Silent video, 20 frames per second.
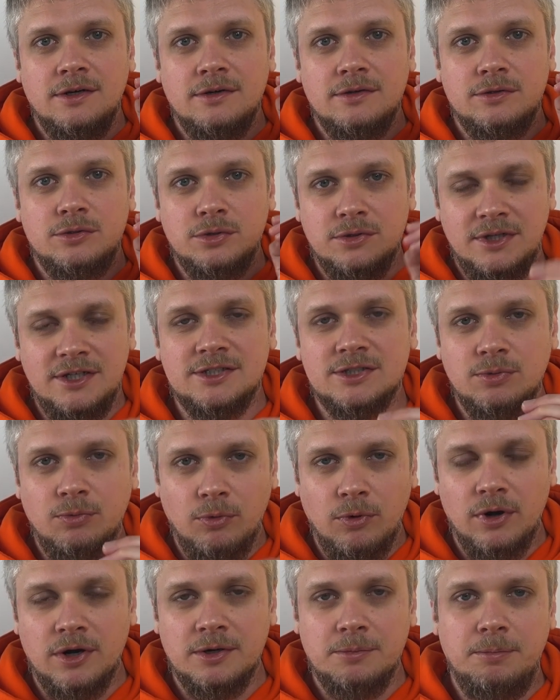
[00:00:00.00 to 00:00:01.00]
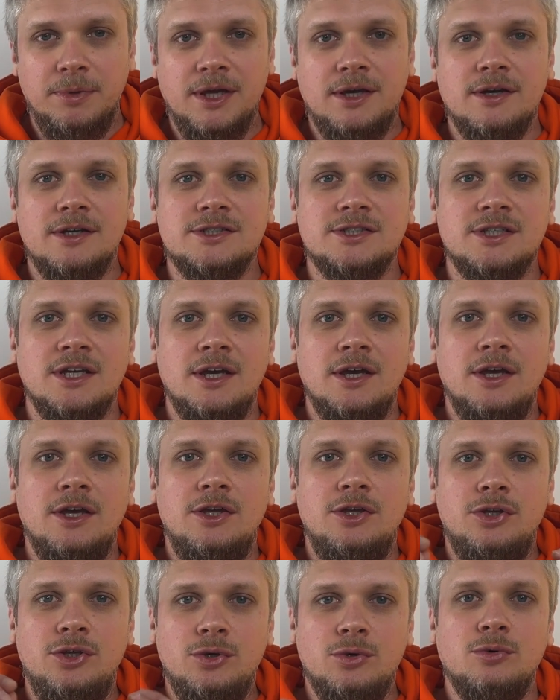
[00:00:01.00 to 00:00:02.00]
to this word because
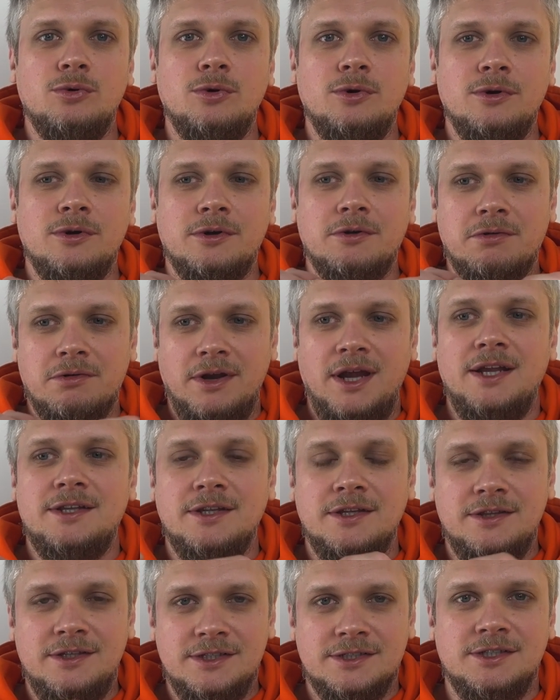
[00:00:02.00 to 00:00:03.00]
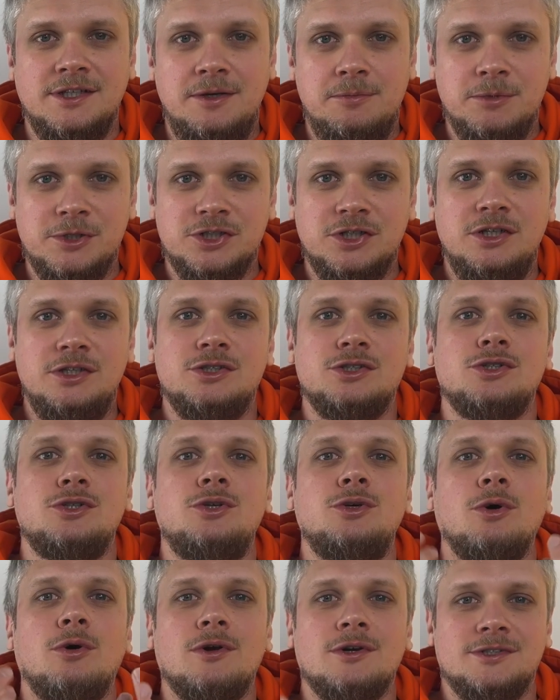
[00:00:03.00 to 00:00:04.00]
you created this image, it's
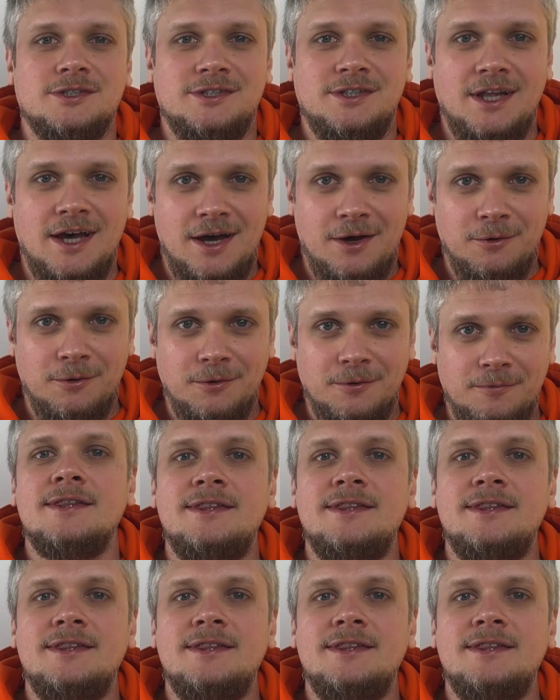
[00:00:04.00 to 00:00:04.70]
yours now.